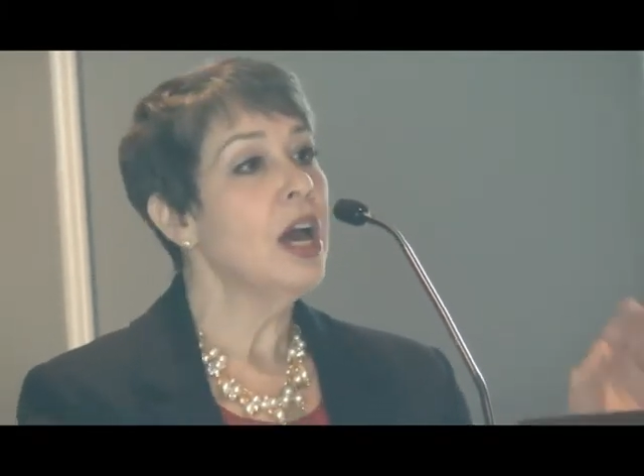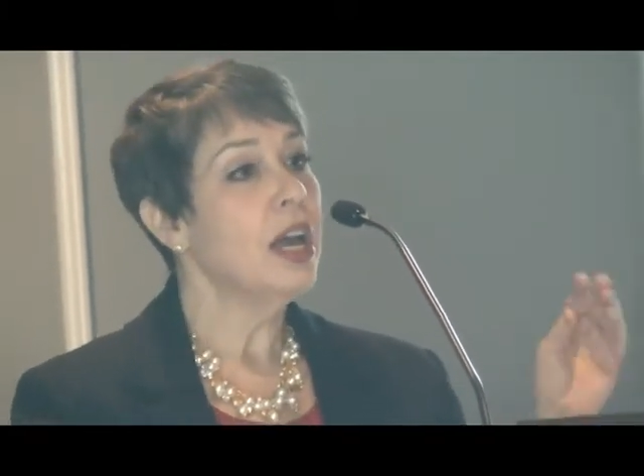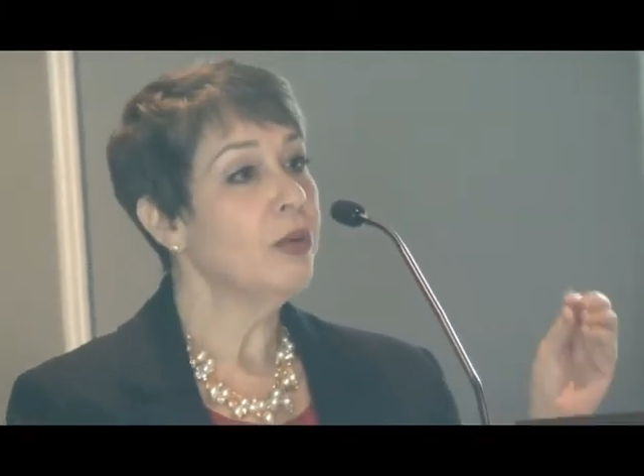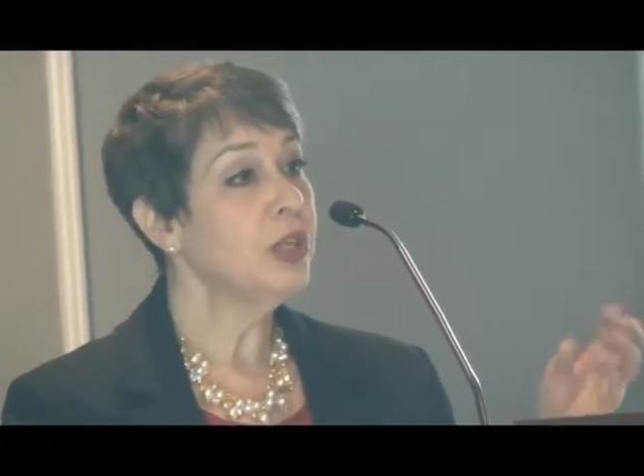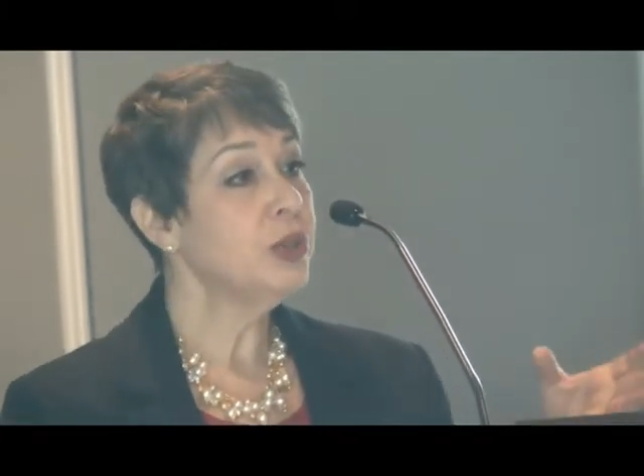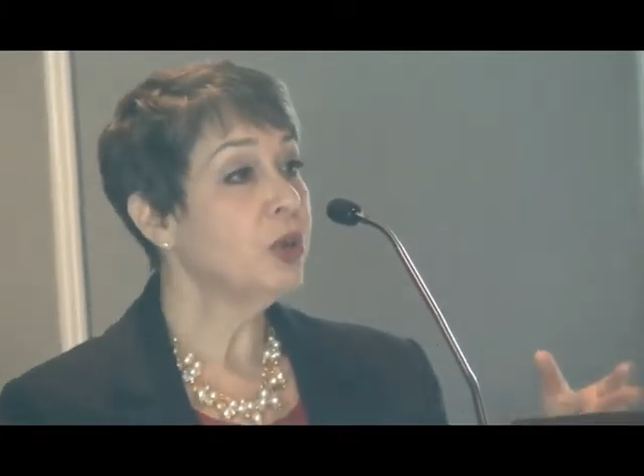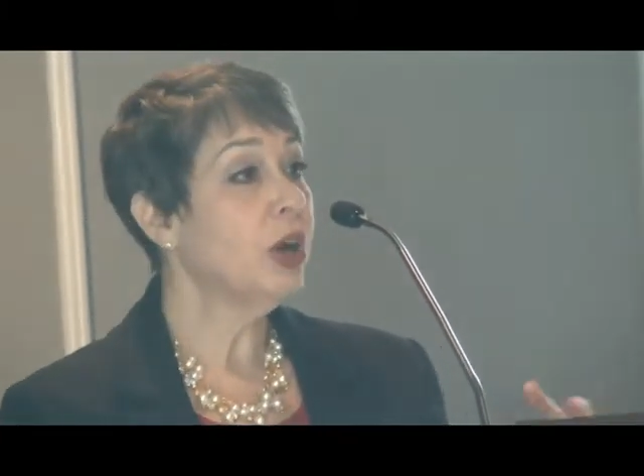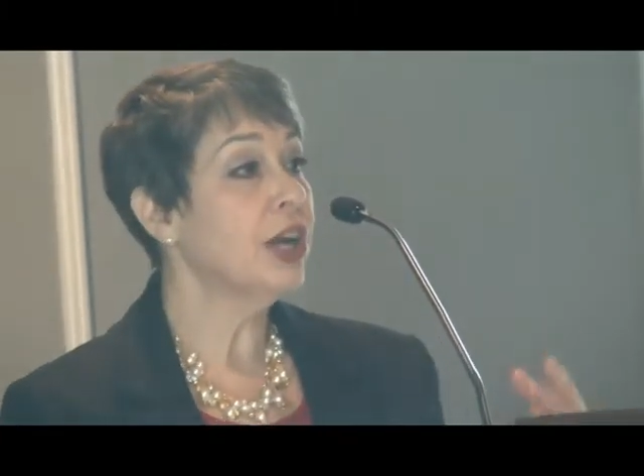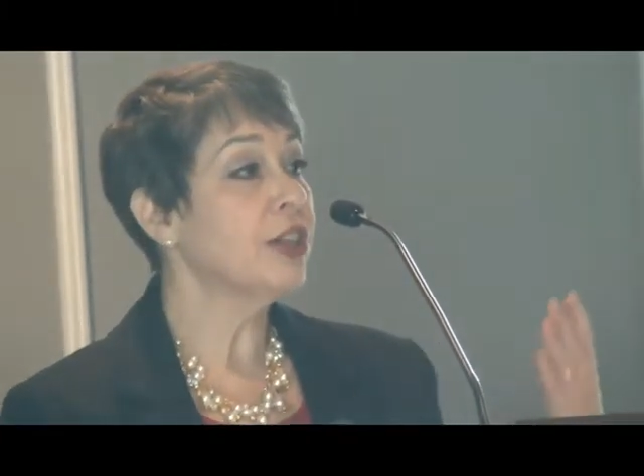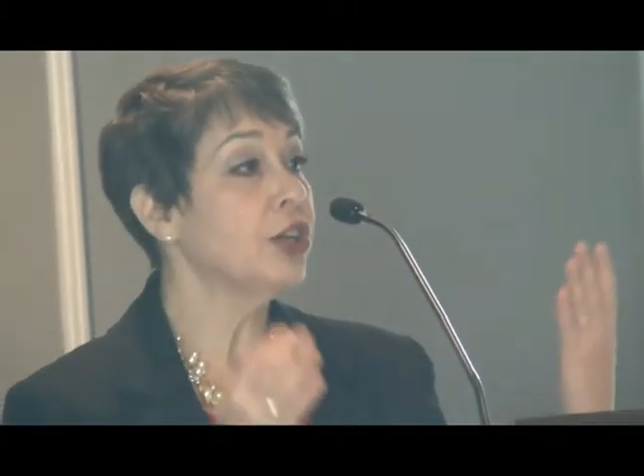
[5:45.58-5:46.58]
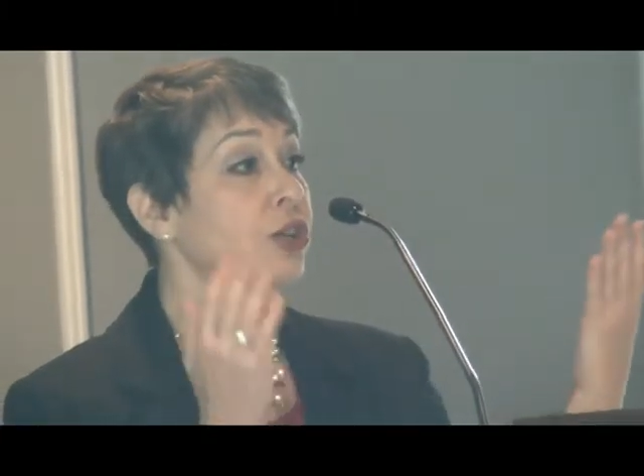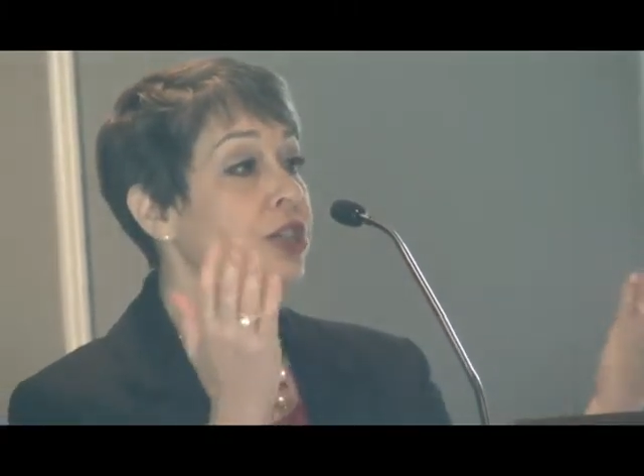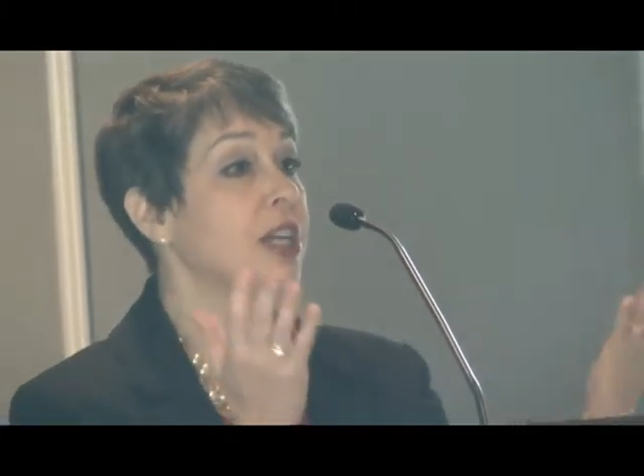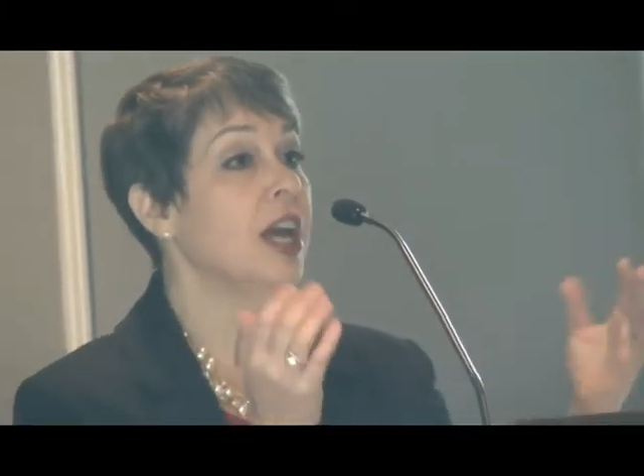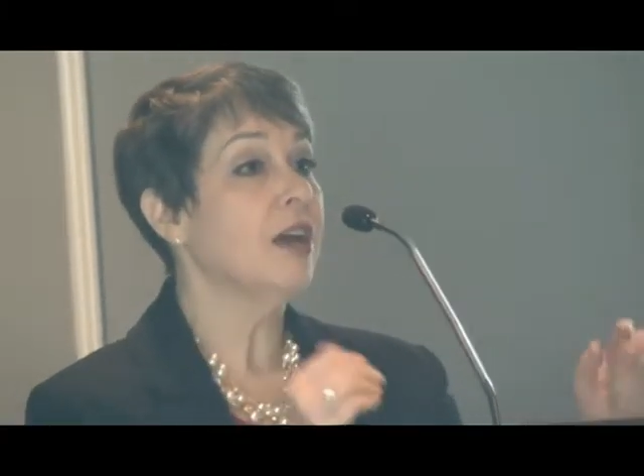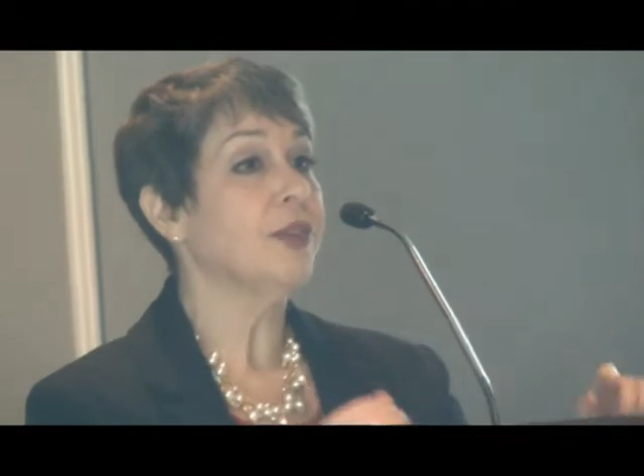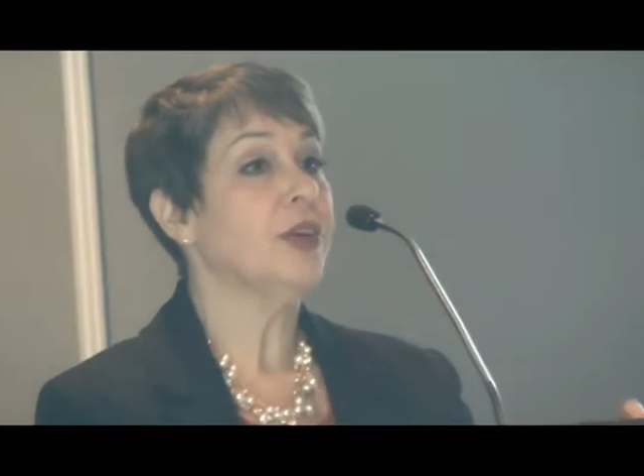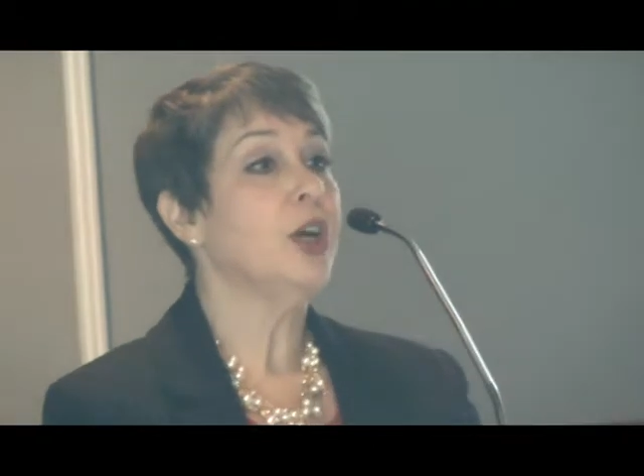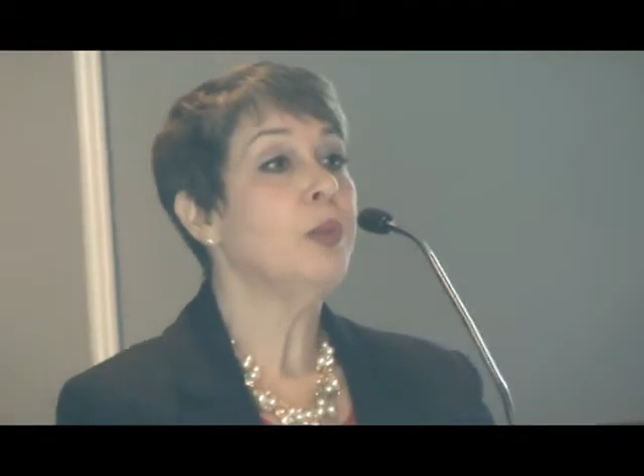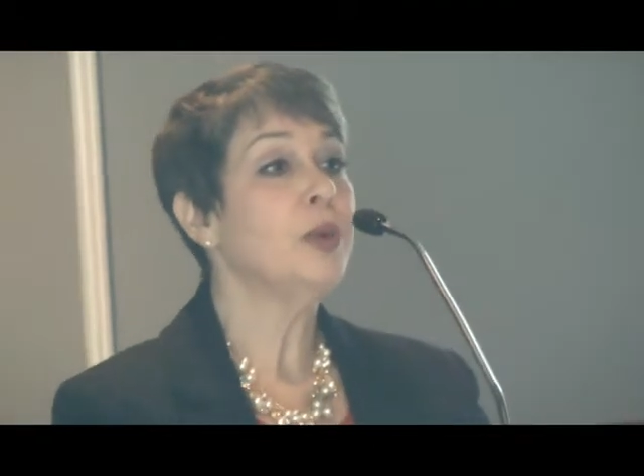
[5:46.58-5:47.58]
it was required that you did have
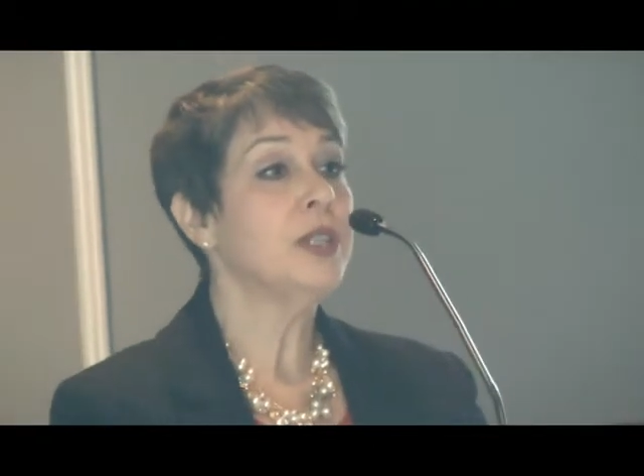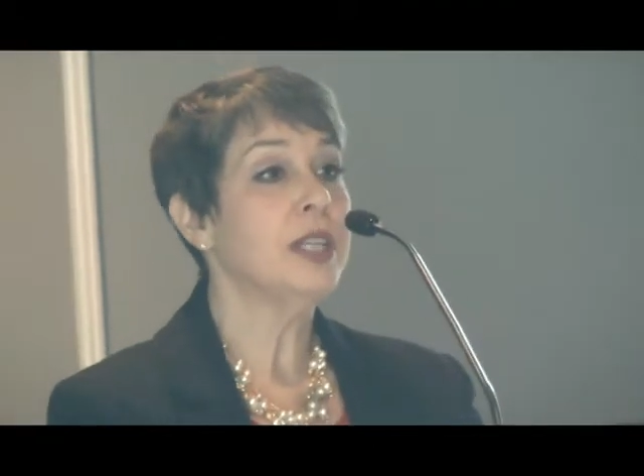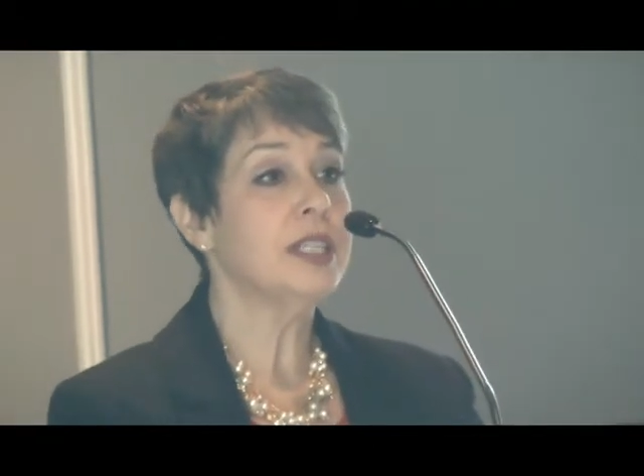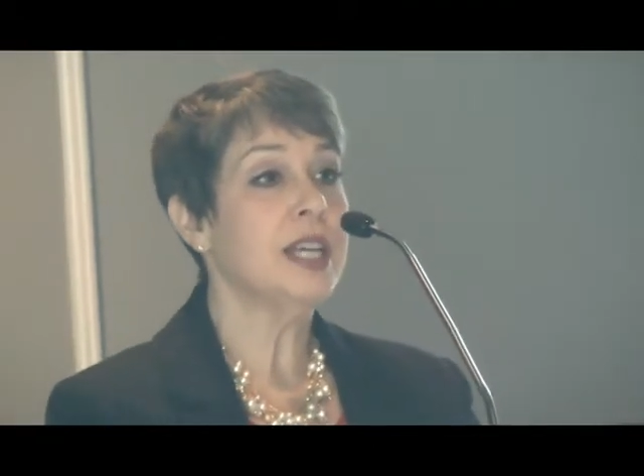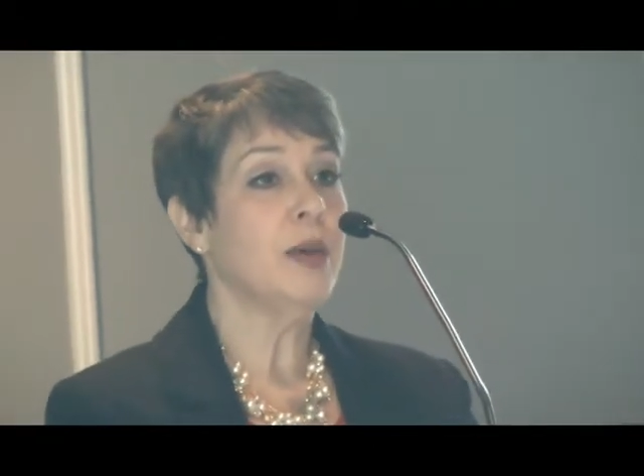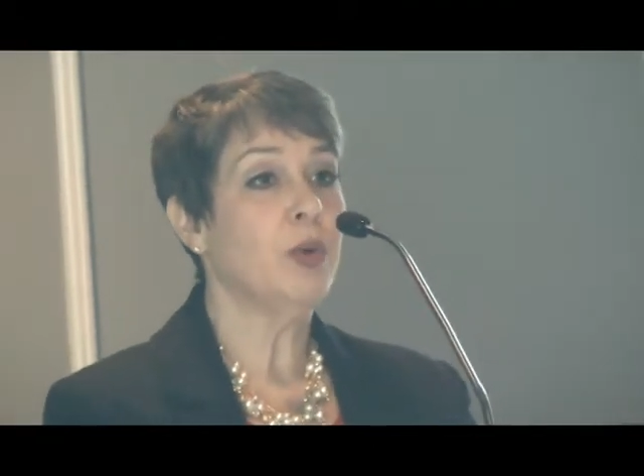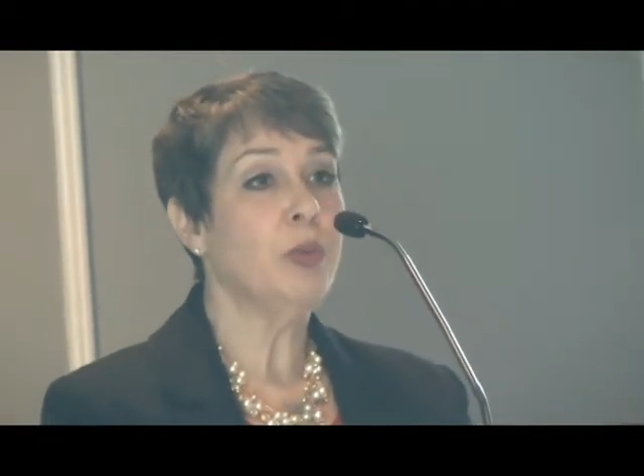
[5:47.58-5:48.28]
your elbows on the table.